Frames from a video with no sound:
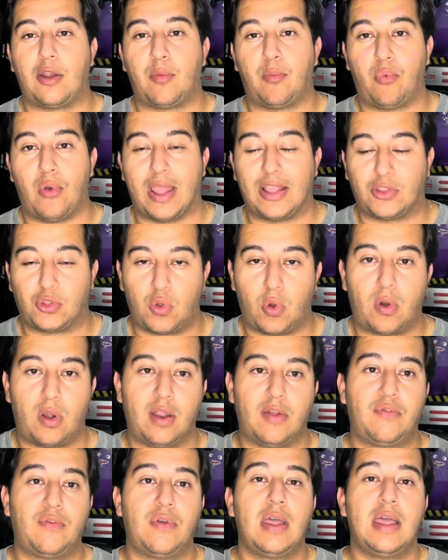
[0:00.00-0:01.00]
Brad
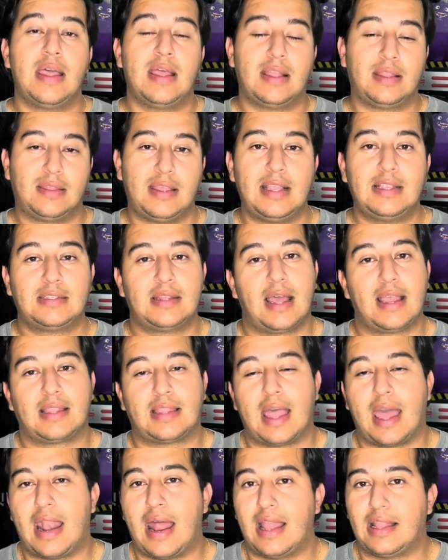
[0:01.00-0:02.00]
Dourif, things like
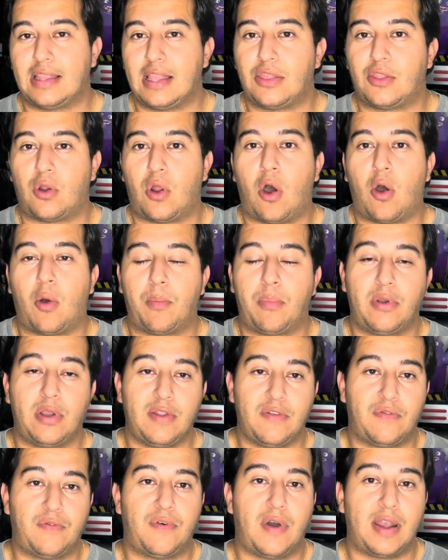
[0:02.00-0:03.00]
that. I think they're all pretty
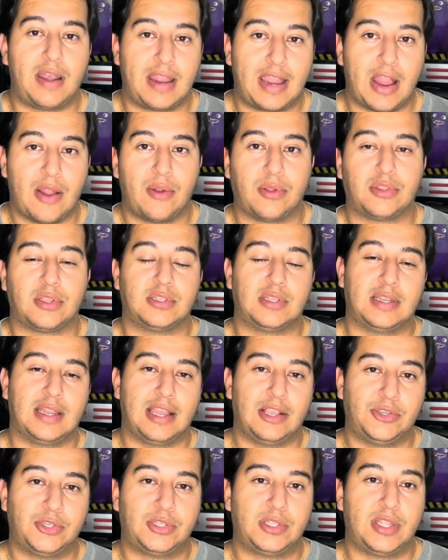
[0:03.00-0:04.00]
fun characters and
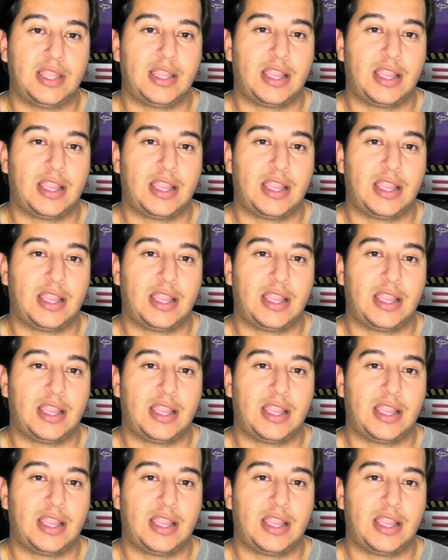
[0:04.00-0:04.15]
interesting